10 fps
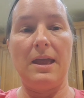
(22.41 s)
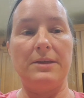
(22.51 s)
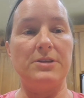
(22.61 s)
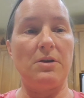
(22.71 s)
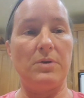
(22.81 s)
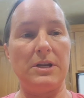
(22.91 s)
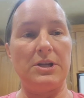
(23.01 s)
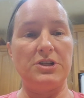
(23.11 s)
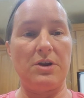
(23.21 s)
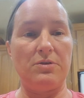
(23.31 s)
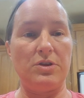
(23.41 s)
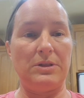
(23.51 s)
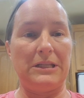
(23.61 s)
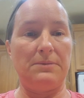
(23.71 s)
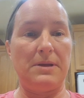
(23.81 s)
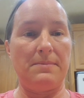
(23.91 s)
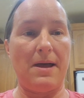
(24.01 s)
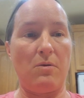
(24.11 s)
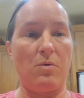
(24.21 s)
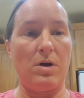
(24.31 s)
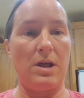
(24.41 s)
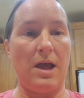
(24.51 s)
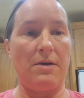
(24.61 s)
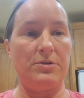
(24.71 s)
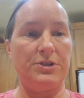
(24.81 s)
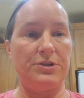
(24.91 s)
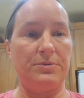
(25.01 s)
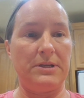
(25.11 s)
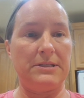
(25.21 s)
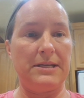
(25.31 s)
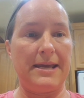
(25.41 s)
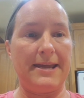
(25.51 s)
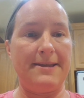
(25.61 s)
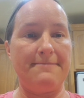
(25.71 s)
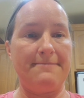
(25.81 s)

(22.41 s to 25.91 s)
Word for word: And so I wanted to share with you a little bit about what I was doing today.